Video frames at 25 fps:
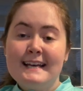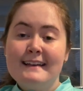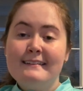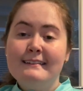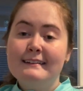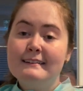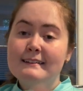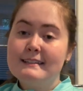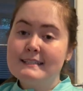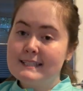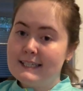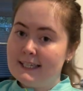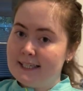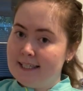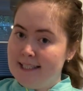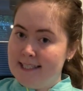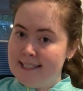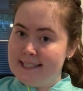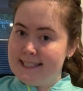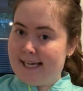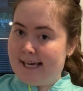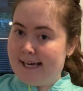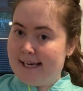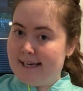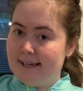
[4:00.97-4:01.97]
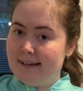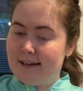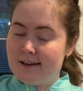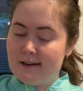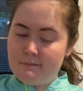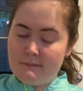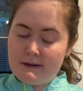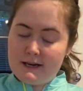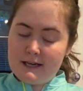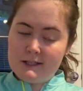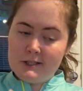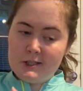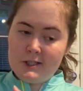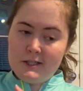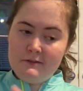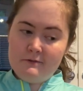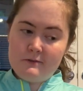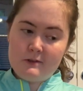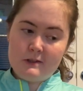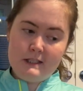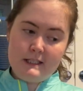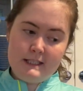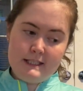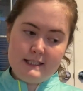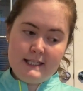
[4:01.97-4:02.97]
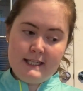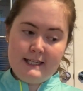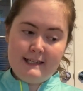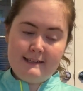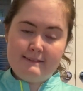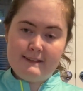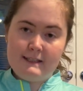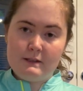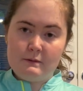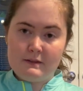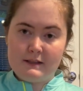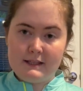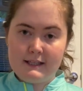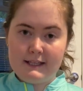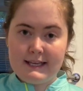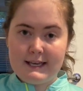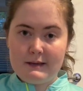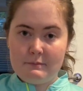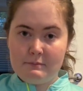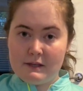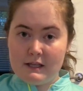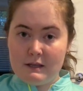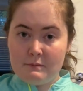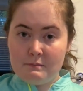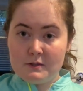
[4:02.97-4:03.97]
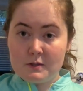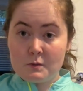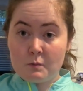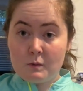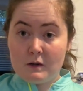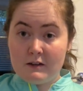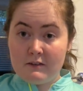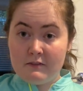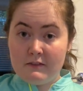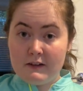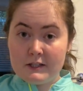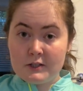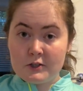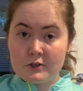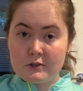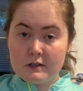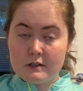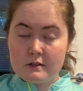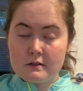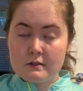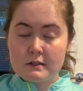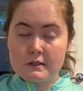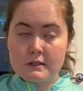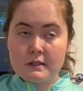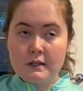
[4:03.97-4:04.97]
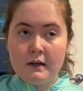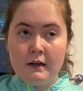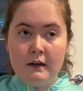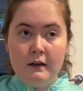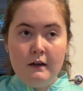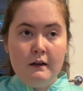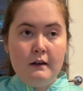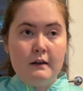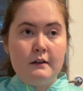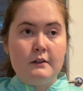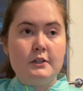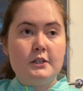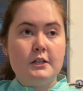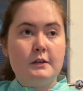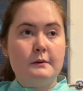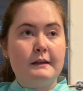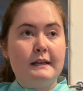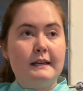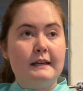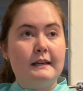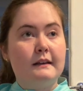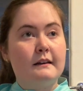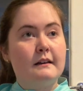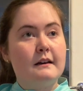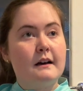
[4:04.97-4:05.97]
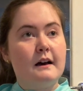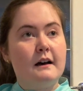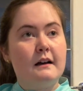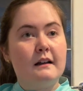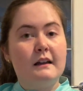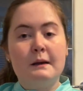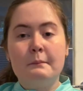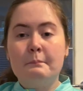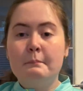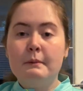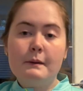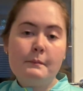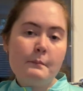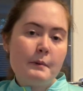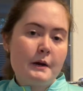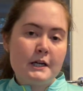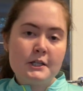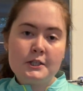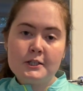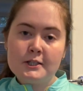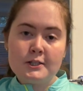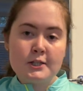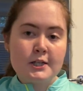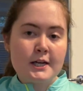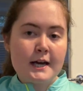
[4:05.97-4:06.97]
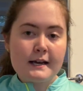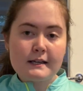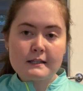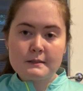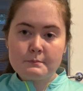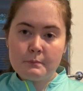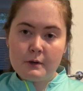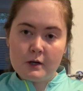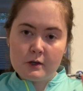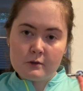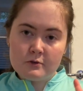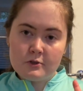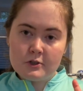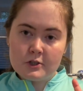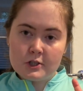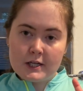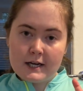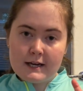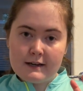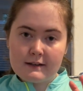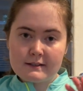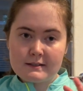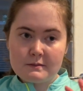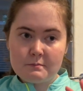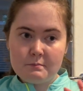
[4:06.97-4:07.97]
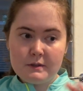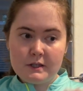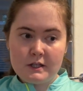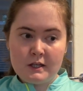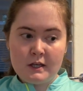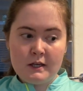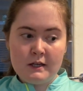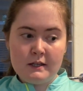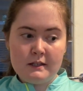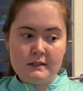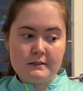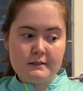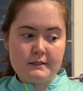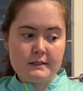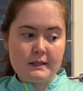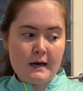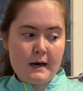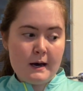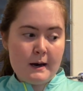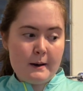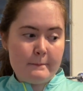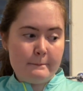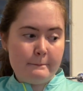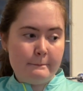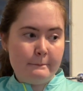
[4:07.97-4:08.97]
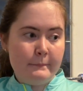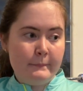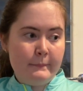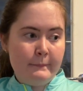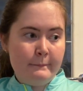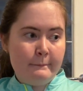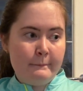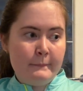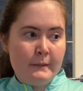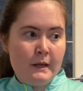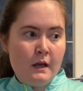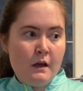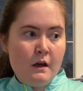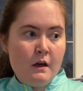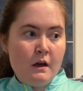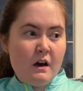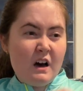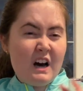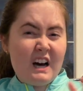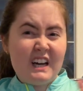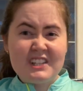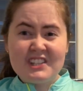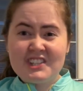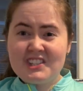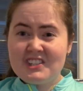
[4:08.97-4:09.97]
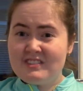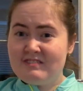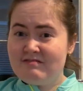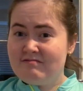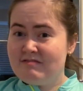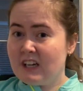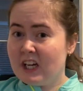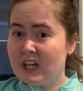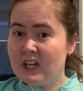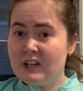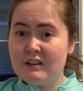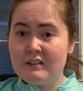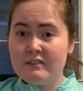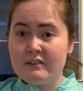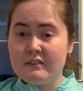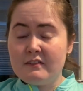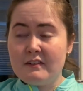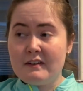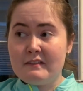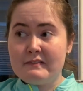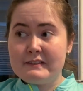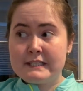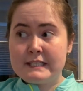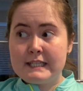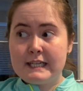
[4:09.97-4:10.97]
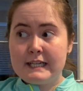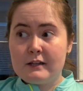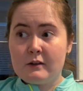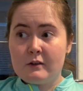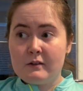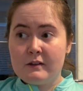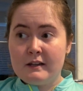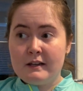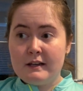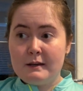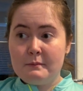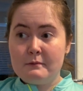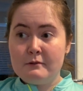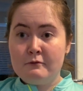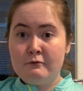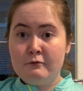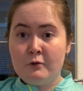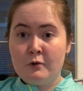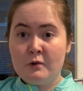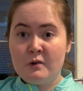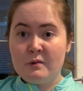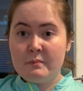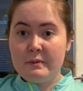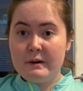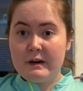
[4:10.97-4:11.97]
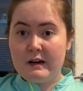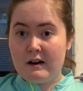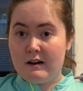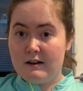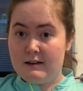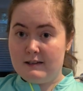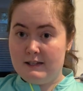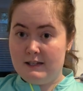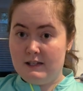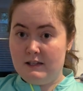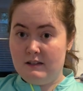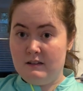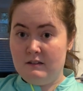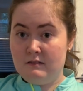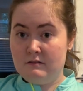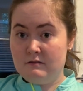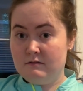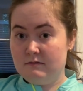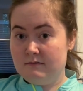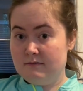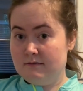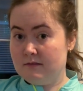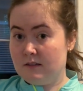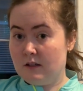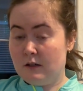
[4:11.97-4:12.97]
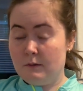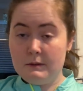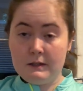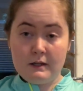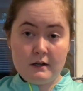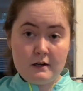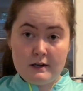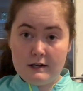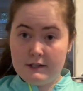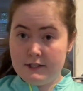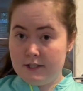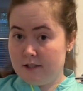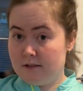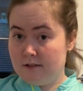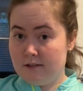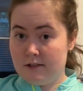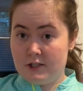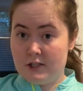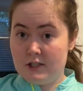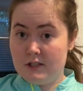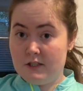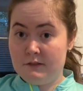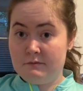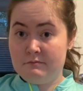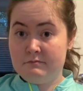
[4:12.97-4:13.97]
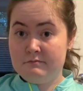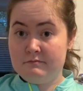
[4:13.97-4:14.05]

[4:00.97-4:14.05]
And then the second day, I'm actually volunteering with the Gamekeepers Welfare Trust, doing like blood pressure checks, pulse checks, because I don't know if I've ever said it on here before, but I'm a cardiology